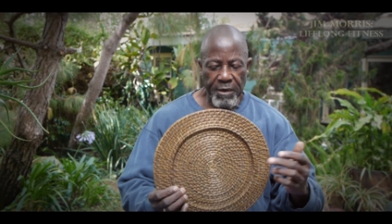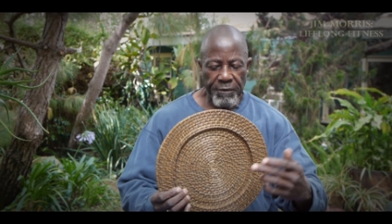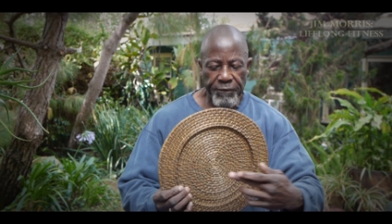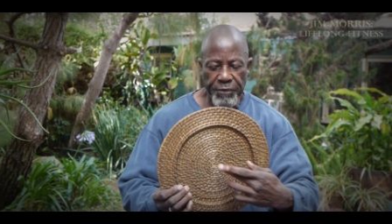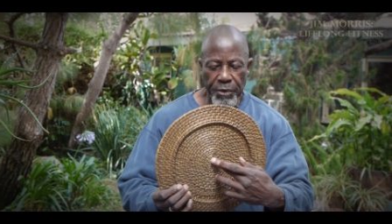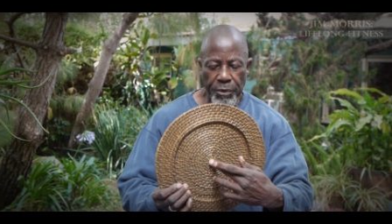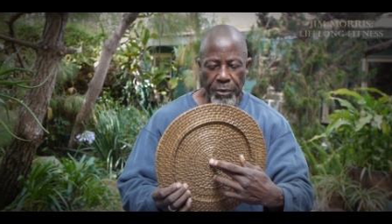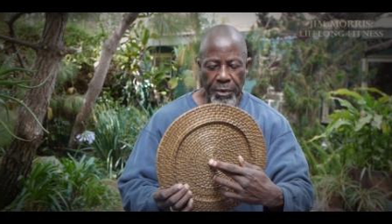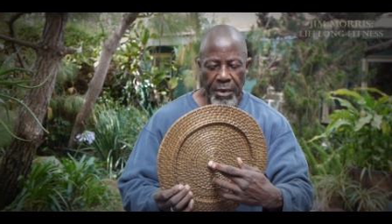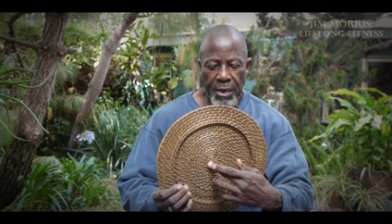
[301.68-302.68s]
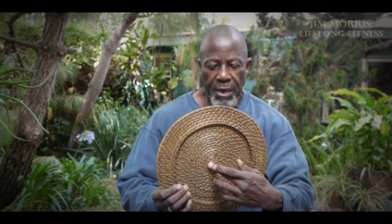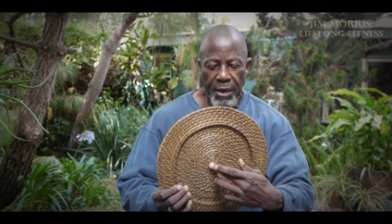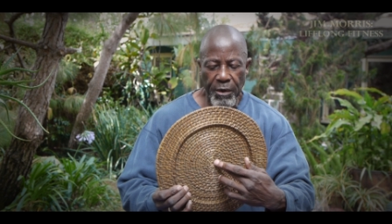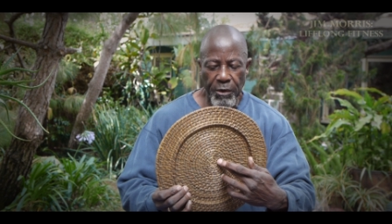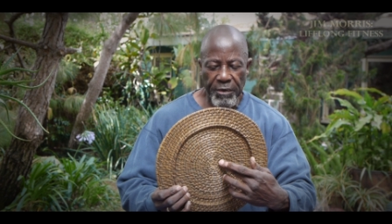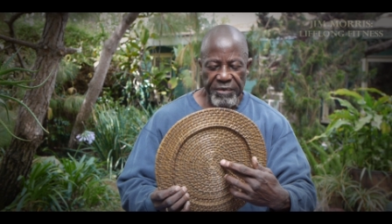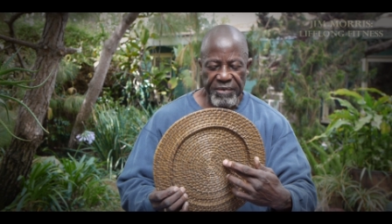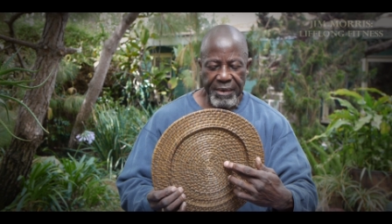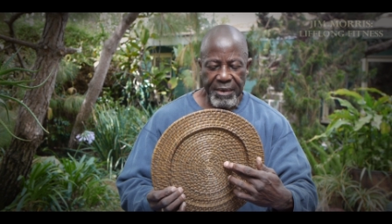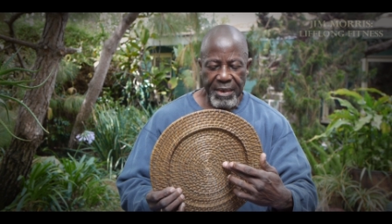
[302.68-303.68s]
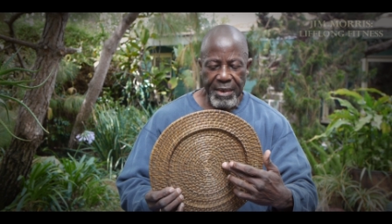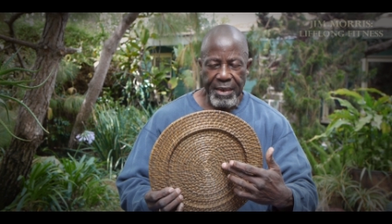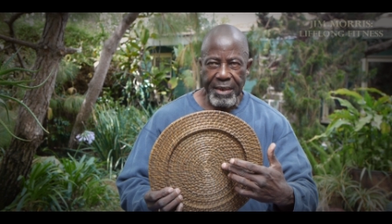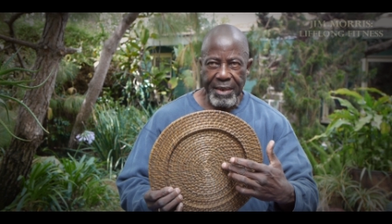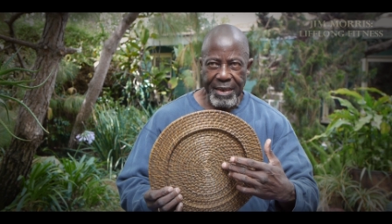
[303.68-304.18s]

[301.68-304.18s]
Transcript: if you set the